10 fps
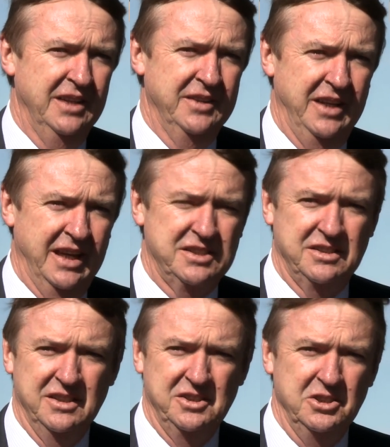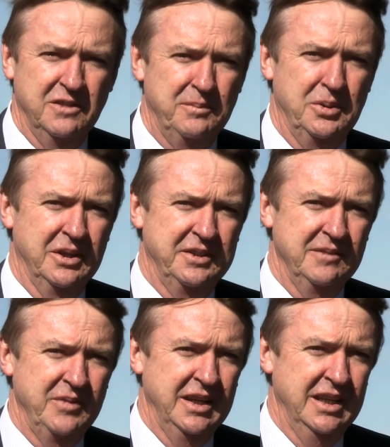the next silver bullet
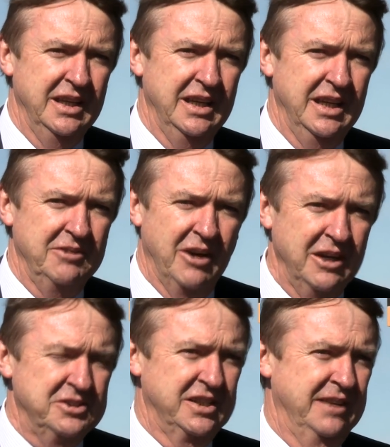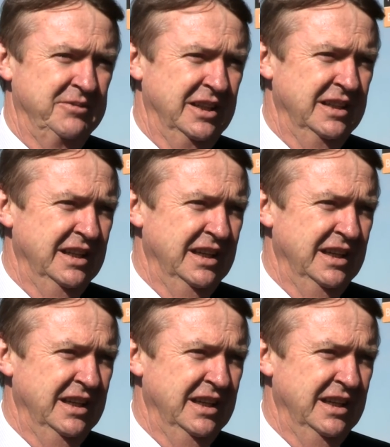in road safety.